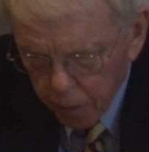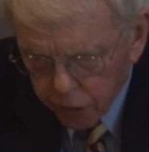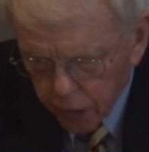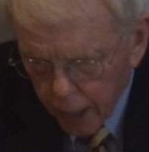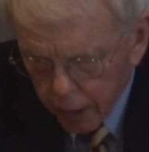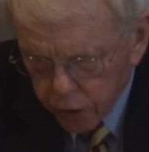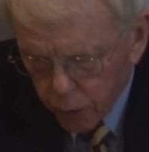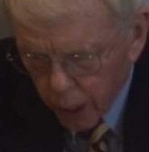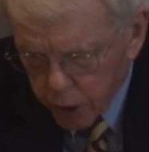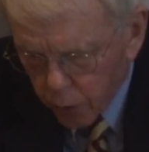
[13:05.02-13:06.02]
the Senate
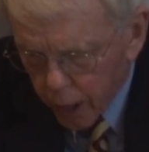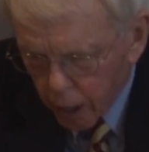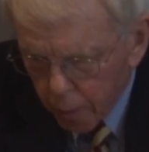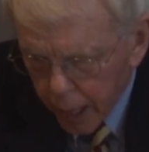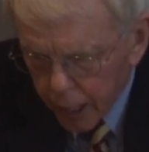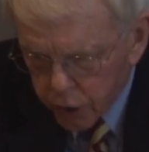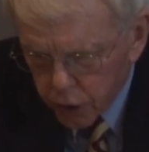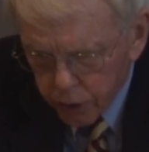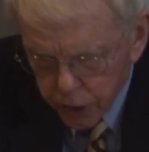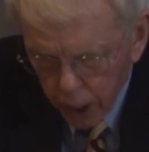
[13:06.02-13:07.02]
Judiciary Committee
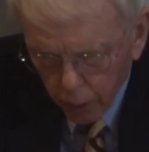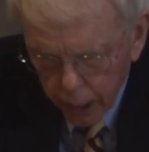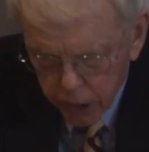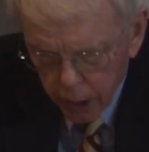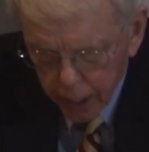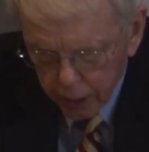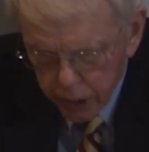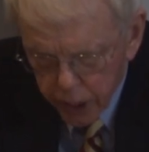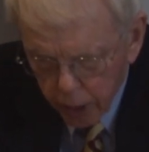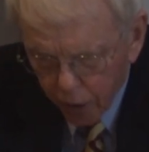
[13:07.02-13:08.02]
should seriously
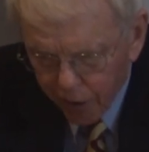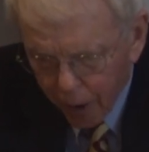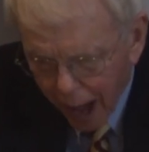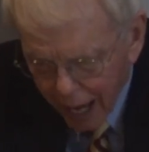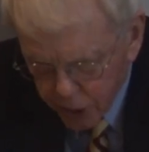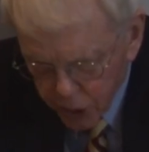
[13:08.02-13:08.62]
consider not